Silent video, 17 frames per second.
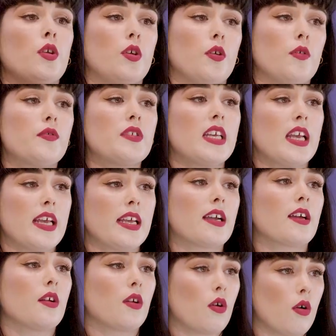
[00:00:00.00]
you've
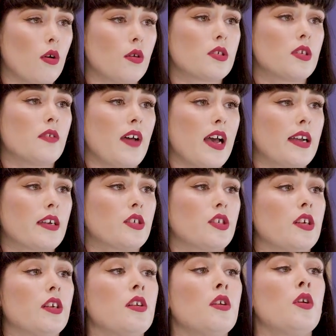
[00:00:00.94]
taken a course of
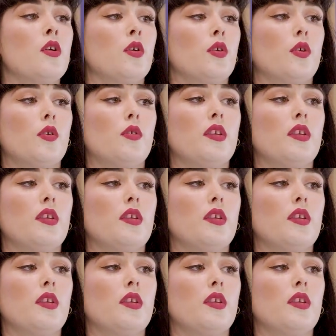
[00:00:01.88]
action, you